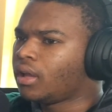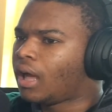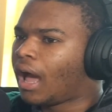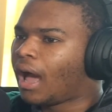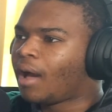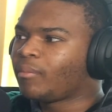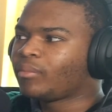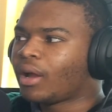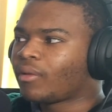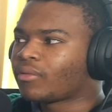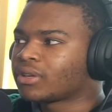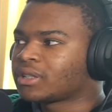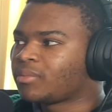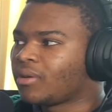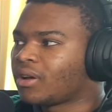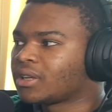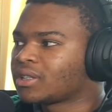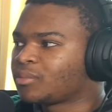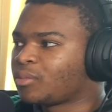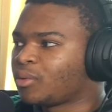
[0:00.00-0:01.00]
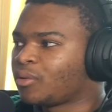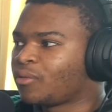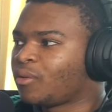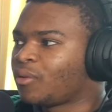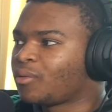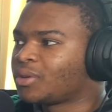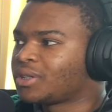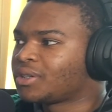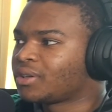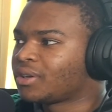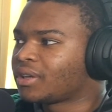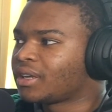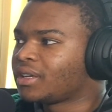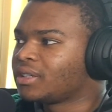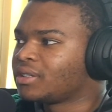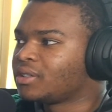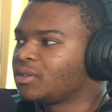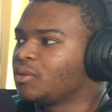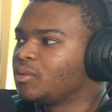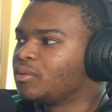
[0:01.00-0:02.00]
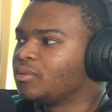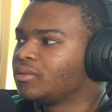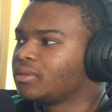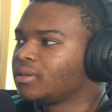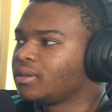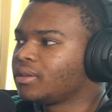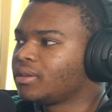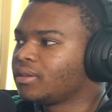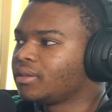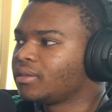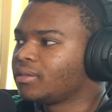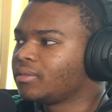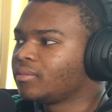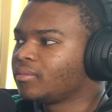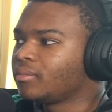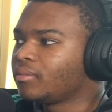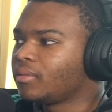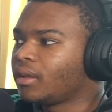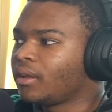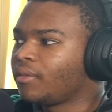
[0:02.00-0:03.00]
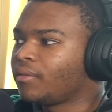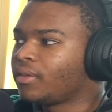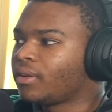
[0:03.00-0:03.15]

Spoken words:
I'm not responsible for what your kids do. even if